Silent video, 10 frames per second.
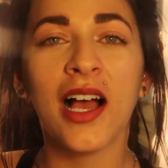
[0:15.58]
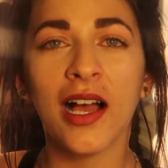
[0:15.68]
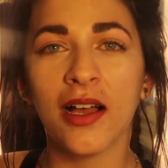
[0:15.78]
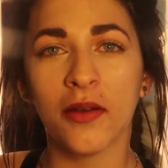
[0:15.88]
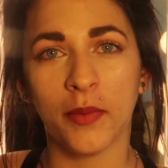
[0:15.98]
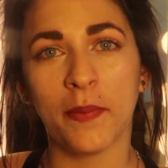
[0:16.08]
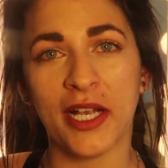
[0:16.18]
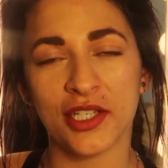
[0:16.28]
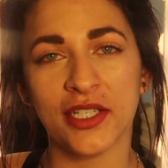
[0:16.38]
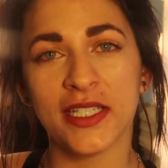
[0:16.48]

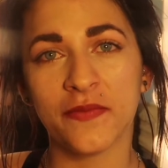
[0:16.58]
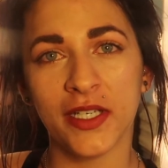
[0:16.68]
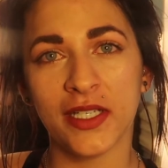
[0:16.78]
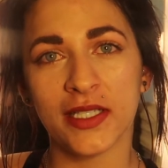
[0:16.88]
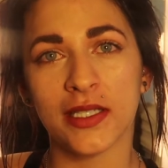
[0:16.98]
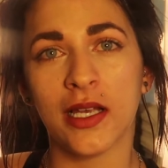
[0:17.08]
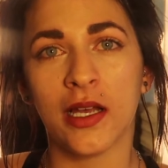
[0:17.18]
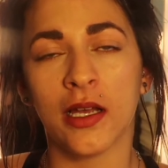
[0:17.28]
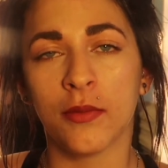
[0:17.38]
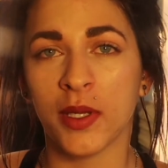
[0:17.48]
is fitness,
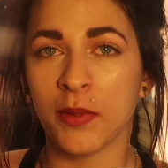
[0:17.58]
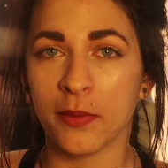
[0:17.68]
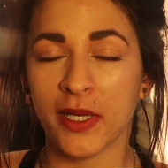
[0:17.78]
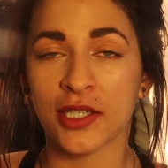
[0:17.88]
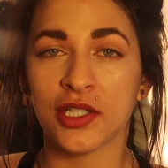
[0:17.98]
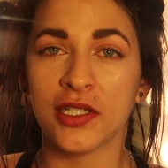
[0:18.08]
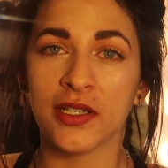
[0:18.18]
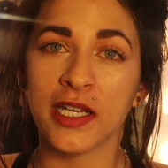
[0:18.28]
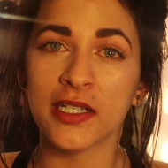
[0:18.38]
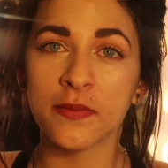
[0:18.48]
my main passion,
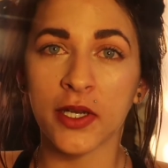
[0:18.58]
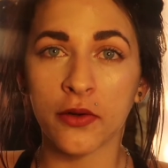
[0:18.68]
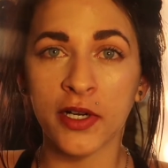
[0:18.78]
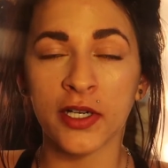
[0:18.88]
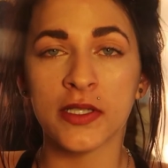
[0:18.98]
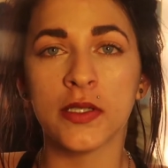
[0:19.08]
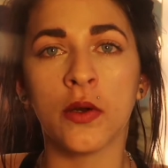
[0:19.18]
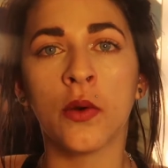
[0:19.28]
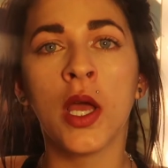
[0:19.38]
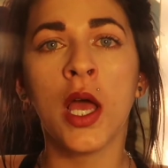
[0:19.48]
and that is my career.
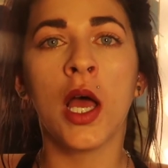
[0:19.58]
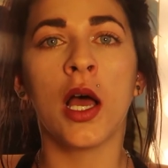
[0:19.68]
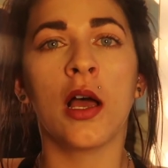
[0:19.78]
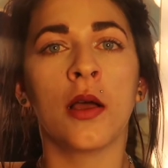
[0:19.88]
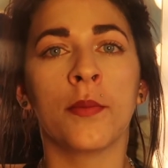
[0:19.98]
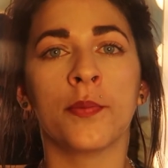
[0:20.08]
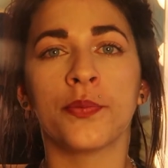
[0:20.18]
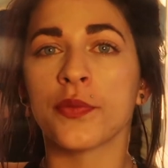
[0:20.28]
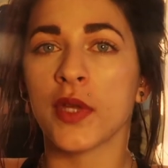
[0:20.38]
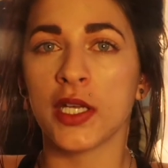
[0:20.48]
So
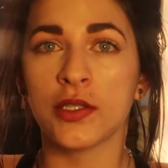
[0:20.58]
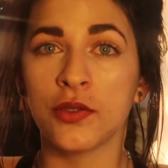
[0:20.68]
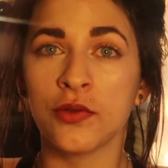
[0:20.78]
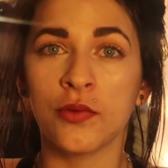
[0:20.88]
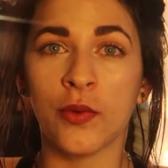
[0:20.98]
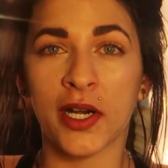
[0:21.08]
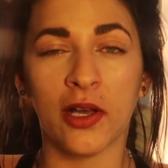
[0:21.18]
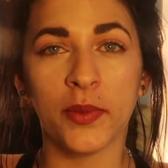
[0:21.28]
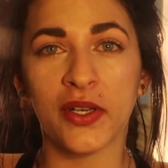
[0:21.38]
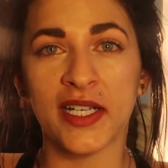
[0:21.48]
I do want to
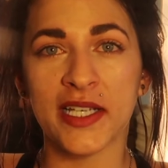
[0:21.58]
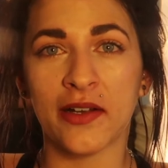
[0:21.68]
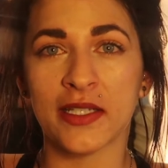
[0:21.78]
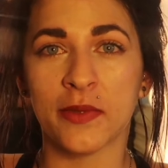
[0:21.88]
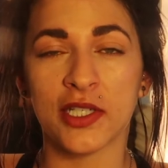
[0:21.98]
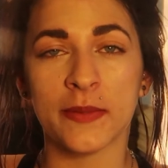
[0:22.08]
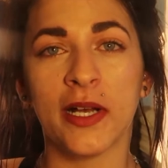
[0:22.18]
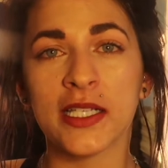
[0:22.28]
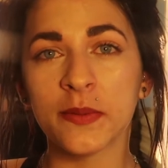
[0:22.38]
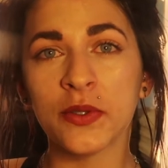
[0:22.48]
help you guys out as much as
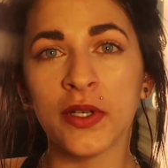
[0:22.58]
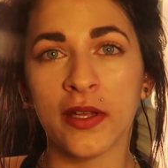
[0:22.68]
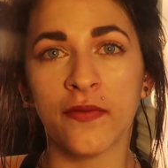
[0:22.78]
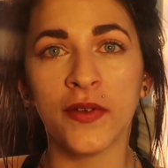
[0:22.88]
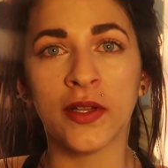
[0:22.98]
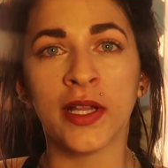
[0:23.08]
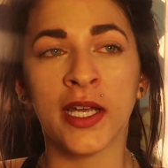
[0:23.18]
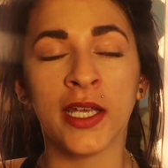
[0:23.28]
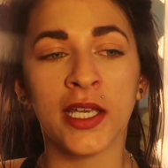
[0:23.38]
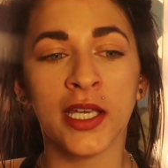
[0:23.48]
possible. I feel
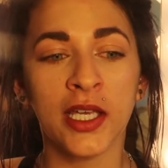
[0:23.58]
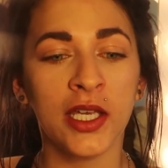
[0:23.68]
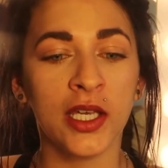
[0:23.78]
like